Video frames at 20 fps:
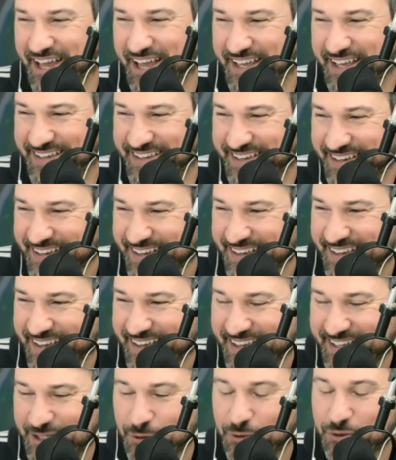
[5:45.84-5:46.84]
like
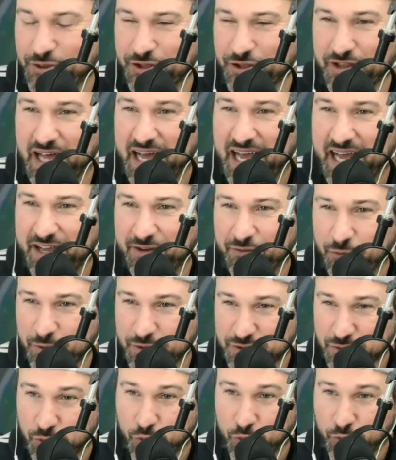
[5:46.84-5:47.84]
Youth Alive
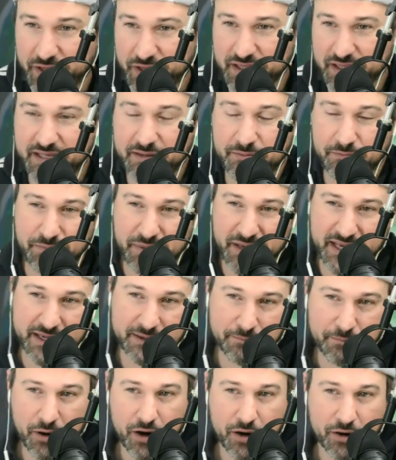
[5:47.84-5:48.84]
was a really
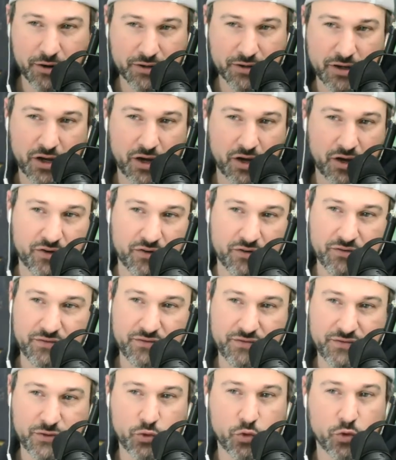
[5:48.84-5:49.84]
big part
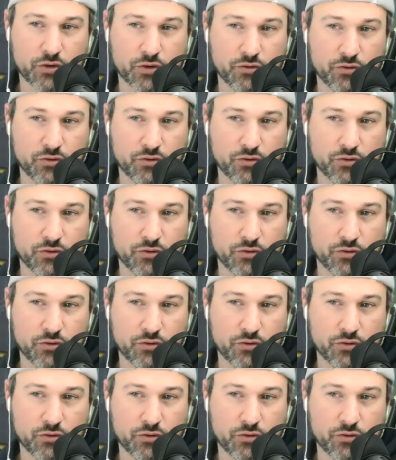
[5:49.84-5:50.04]
of your